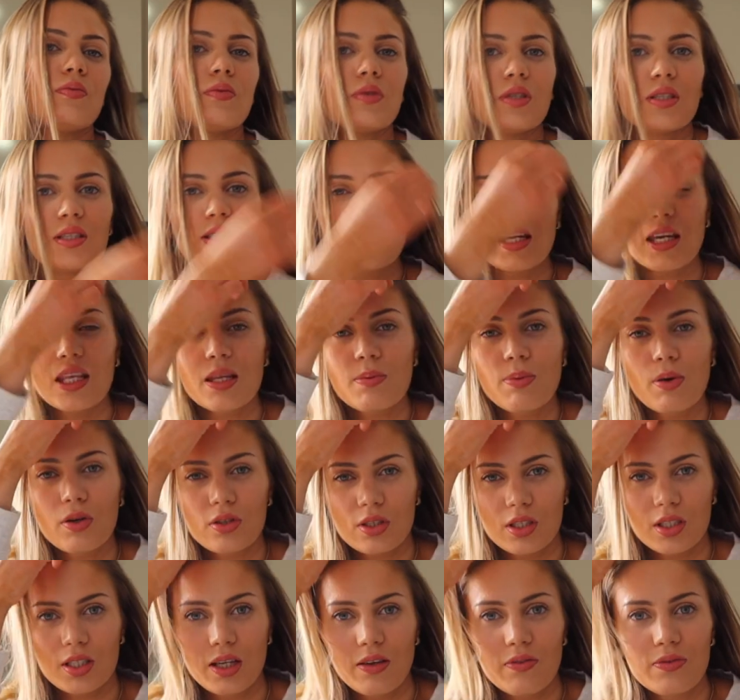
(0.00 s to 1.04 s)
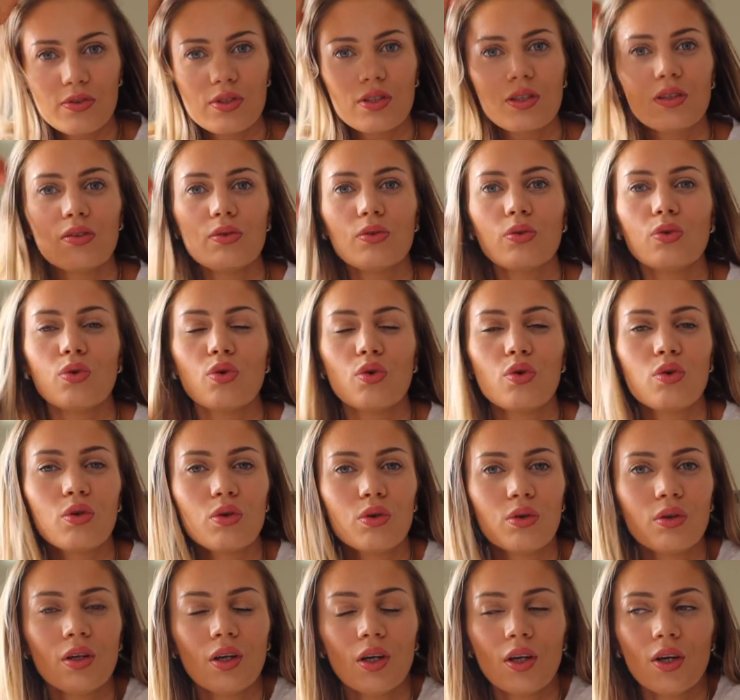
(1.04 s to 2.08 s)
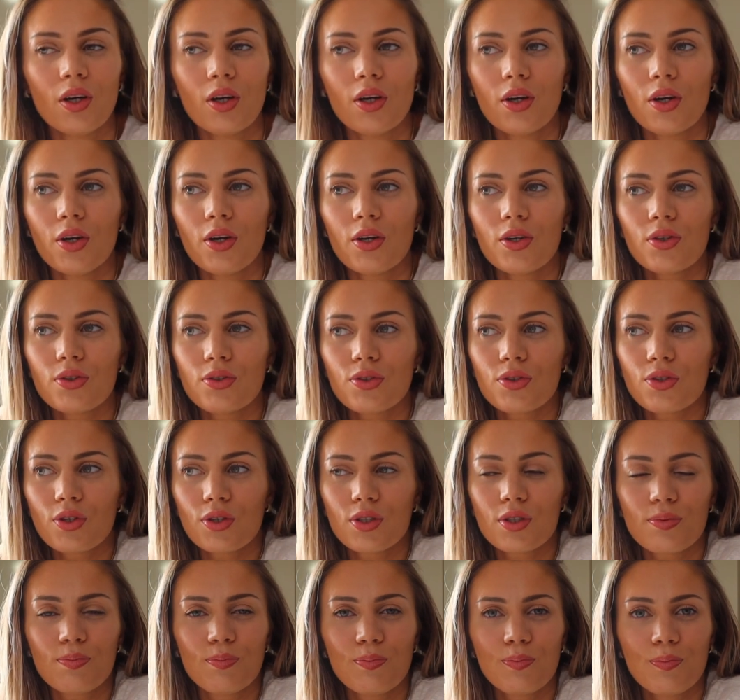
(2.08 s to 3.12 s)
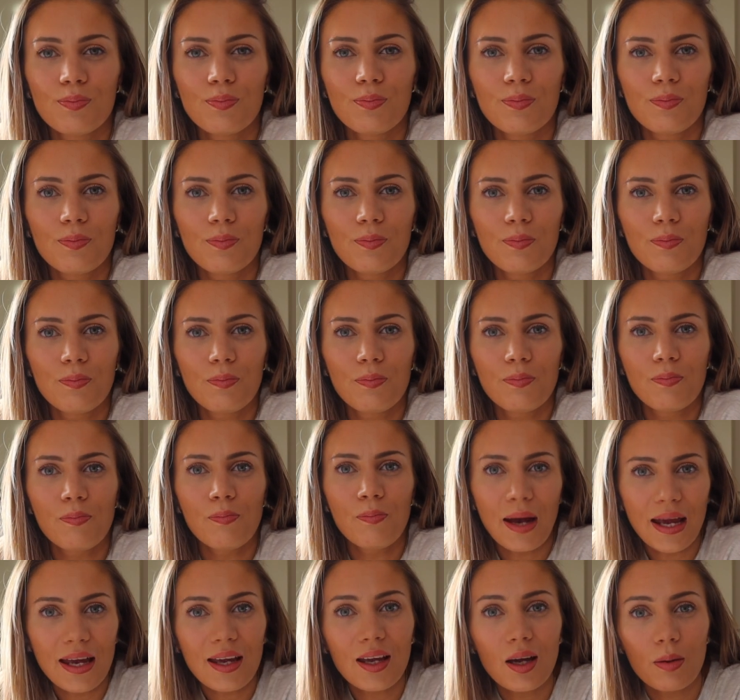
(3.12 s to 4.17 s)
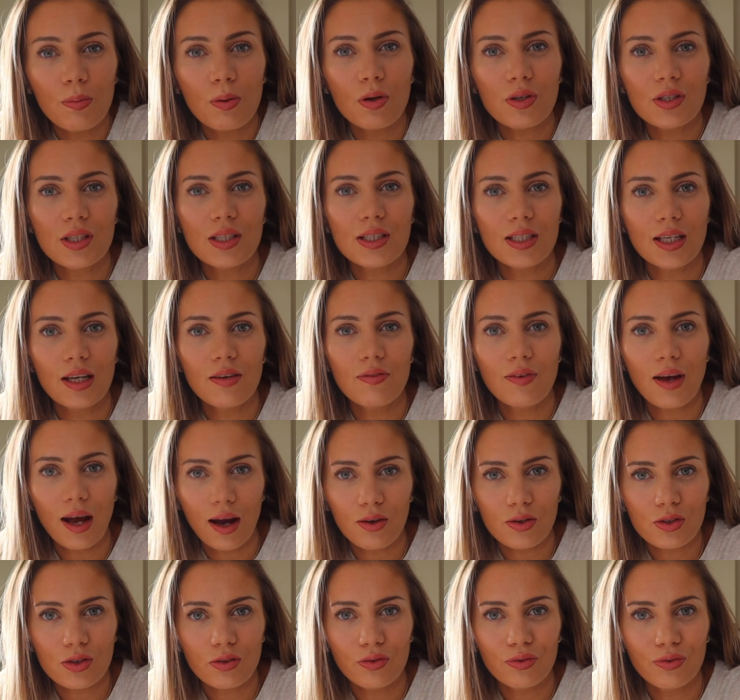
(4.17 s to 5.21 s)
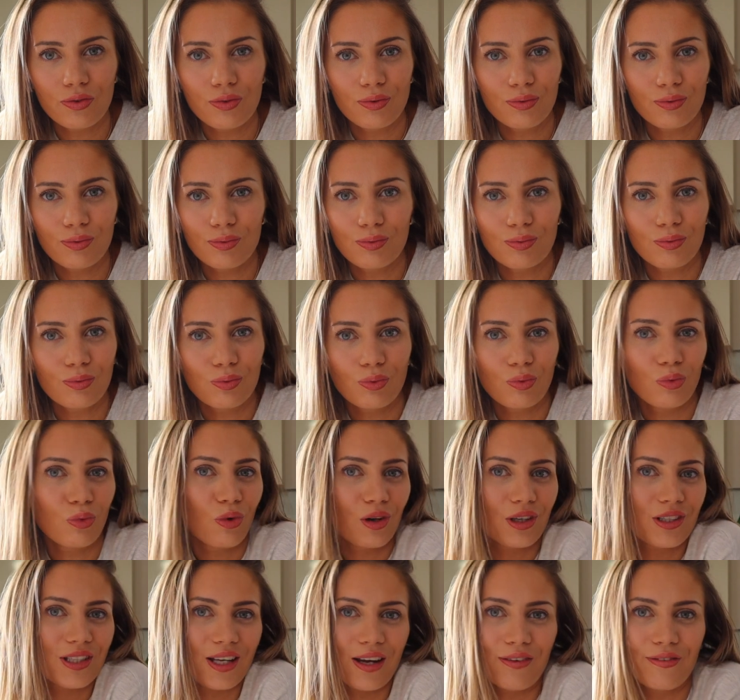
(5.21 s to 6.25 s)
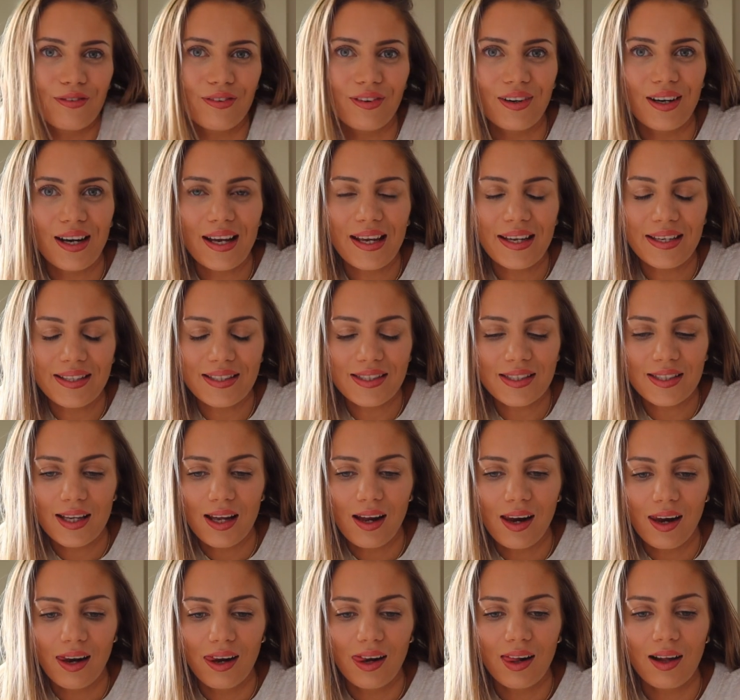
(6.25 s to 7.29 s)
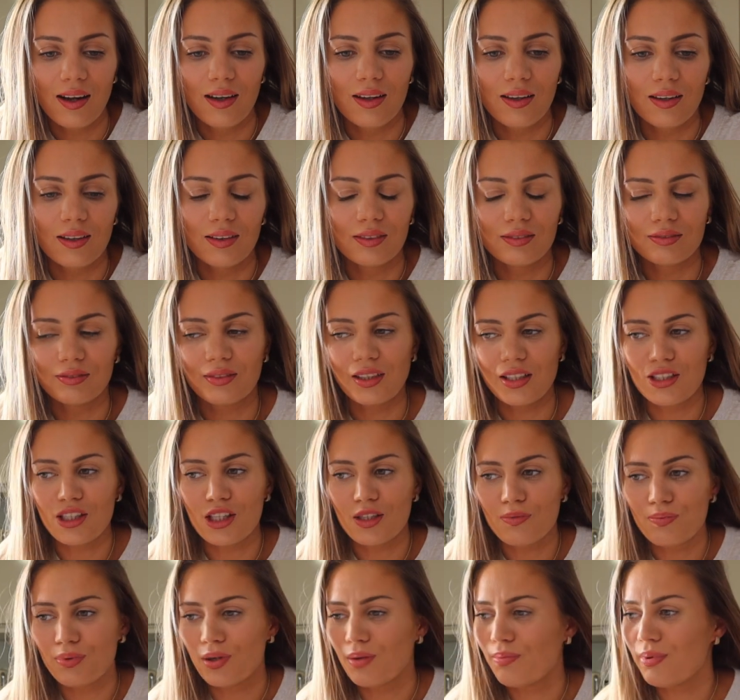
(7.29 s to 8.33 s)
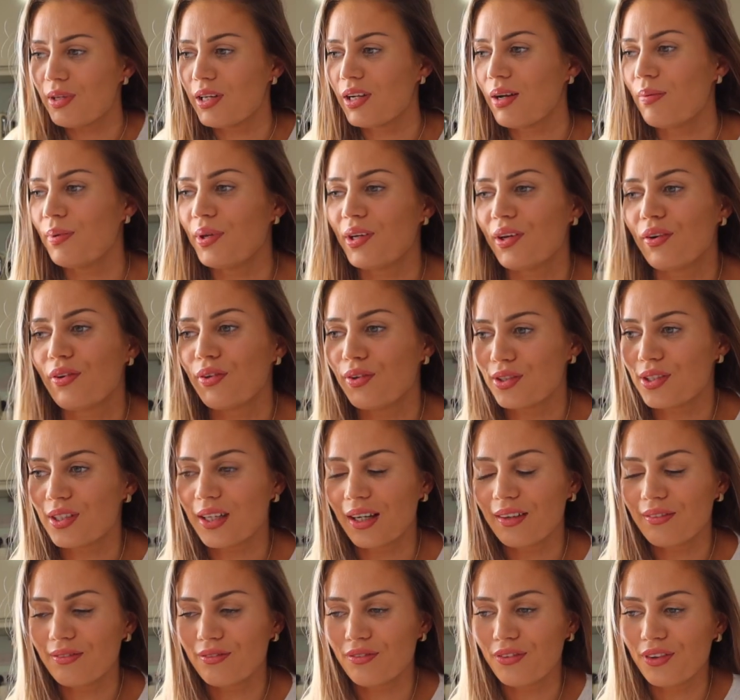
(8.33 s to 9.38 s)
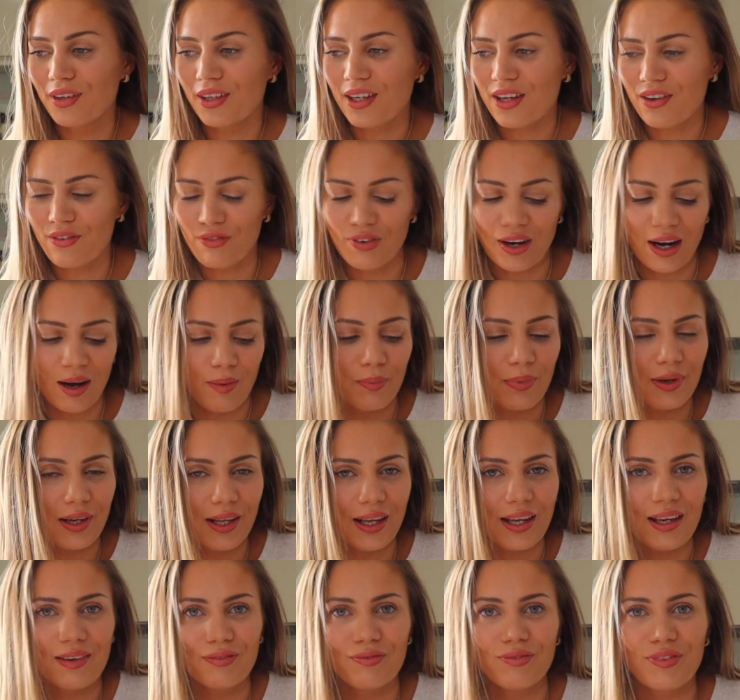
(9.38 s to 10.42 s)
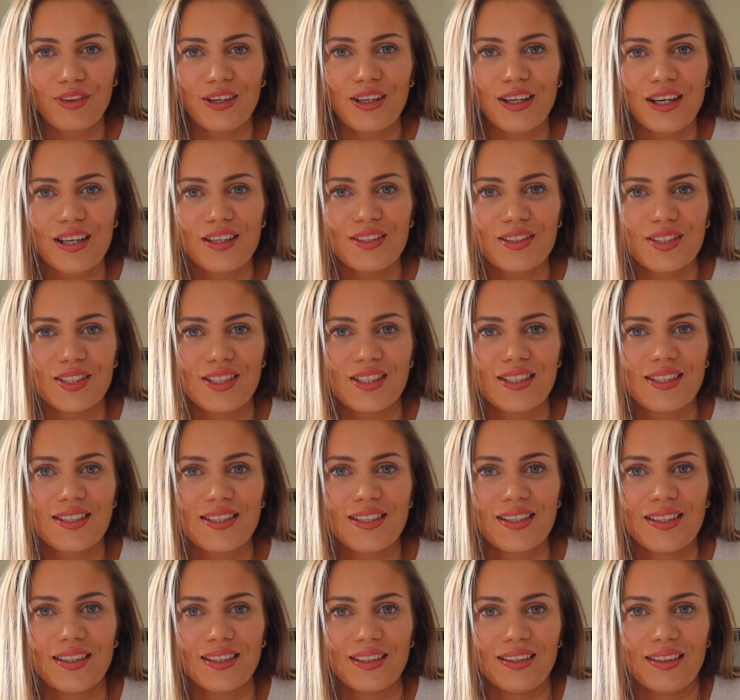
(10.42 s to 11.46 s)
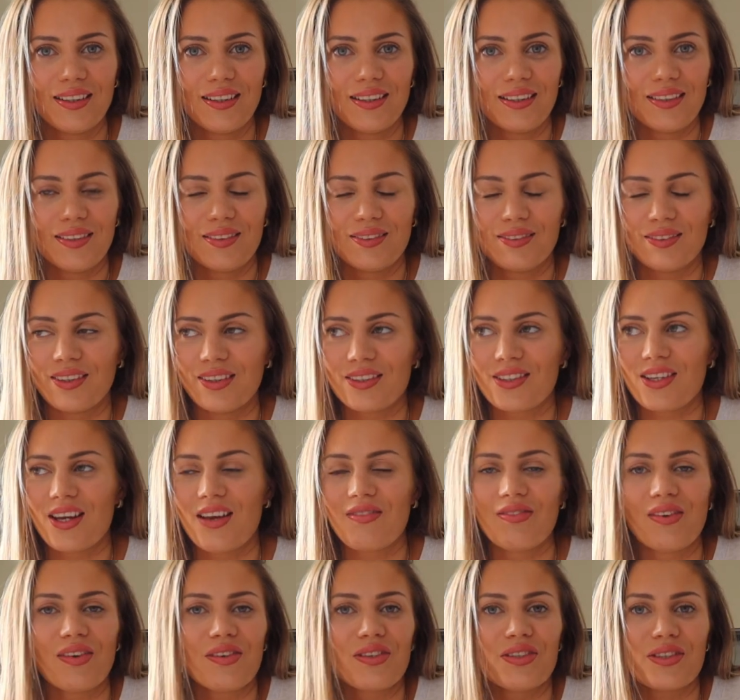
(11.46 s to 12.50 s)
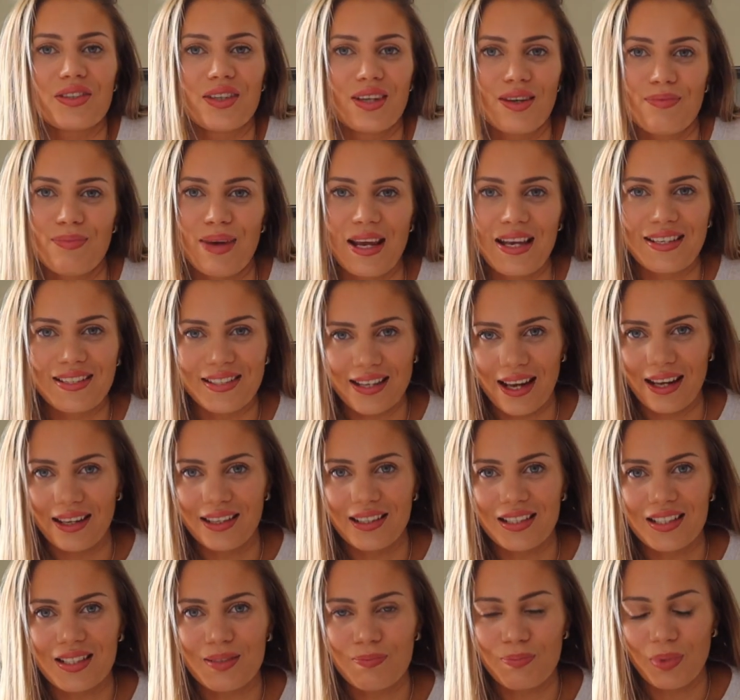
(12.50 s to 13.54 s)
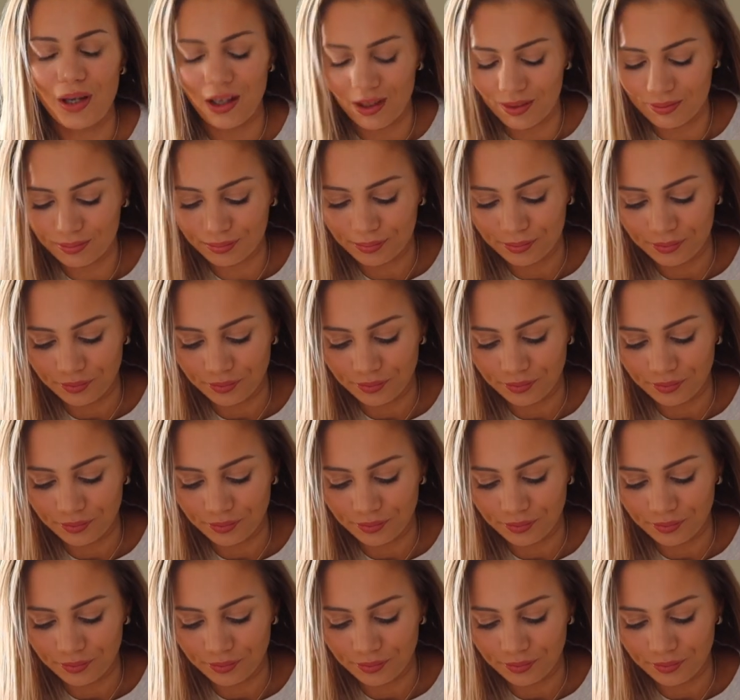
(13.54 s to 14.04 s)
see the positives or just make a positive out of whatever it is. This is probably coming across like really rambly and really just, I don't even know if this is going to make sense, but